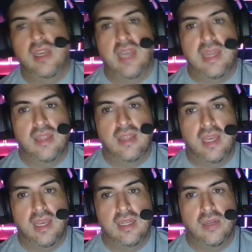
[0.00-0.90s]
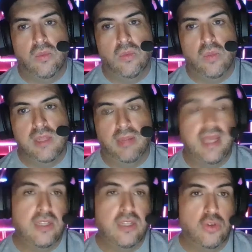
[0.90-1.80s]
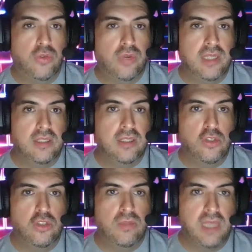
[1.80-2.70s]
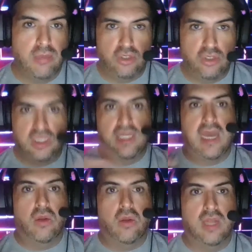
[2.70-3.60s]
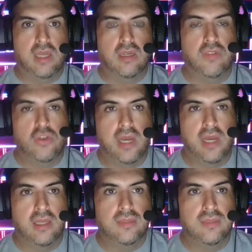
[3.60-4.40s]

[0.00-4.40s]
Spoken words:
And then when the blanket's over it, you should be able to see the outline of the dragon.